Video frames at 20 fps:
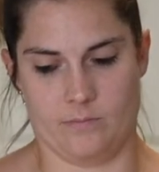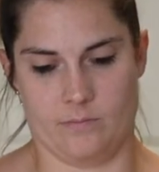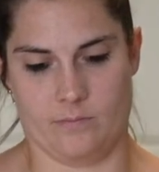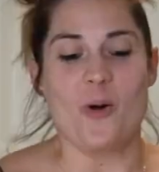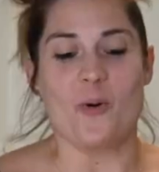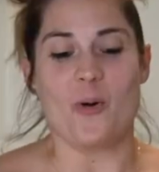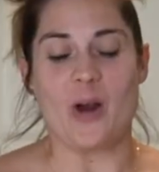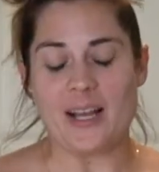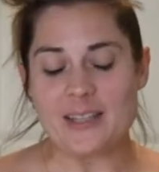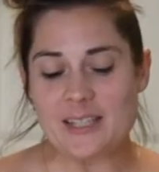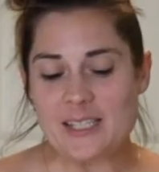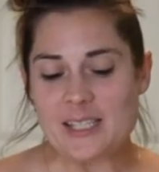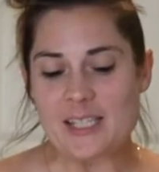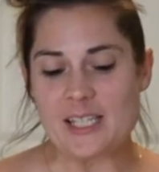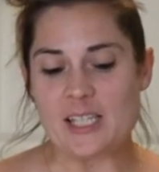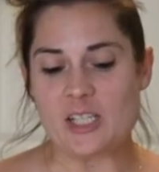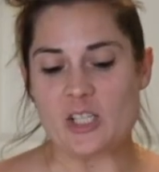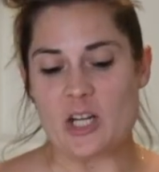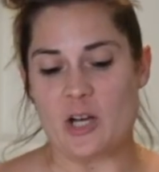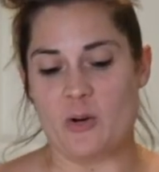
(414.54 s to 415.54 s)
We're at the
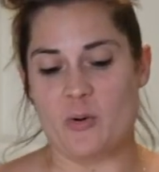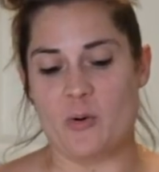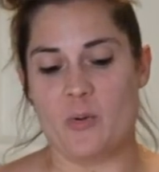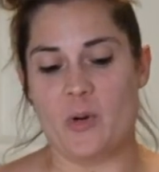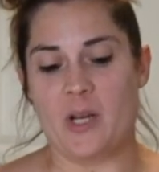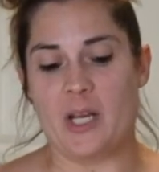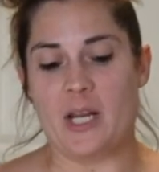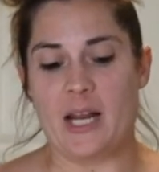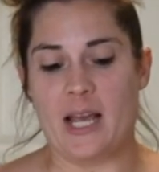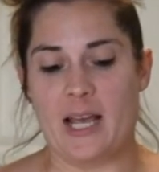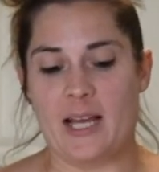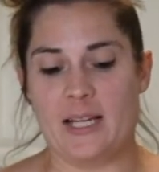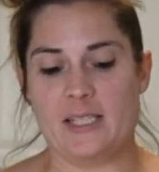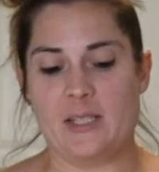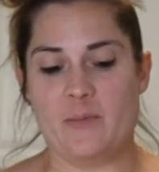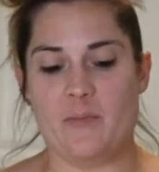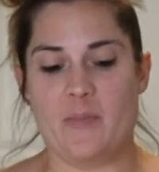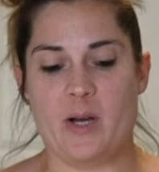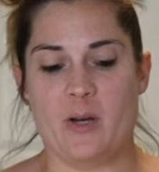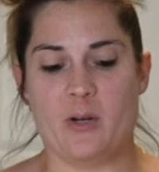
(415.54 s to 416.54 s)
stage now where we can add
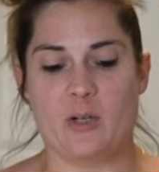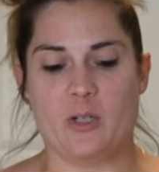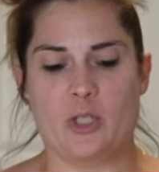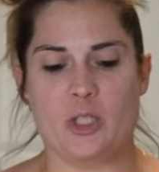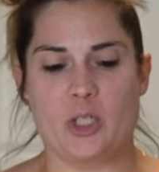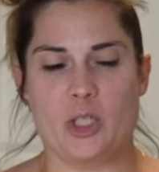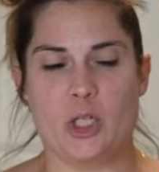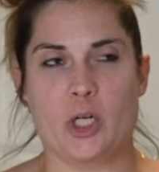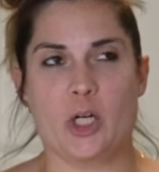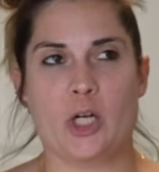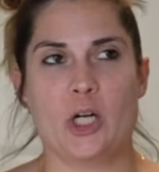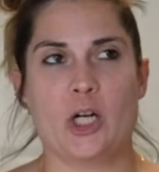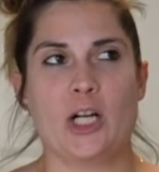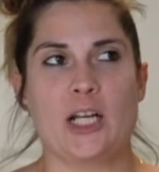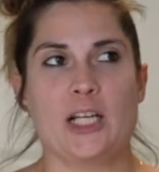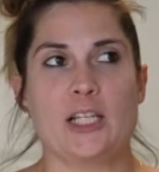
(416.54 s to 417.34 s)
some powdered sugar.